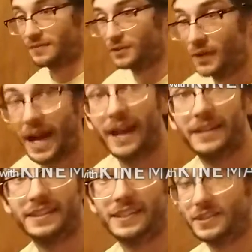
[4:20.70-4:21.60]
if you
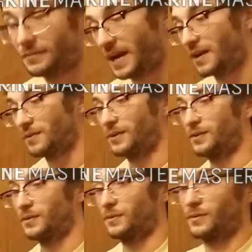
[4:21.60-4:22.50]
had Nintendo
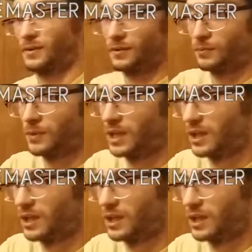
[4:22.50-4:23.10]
Power or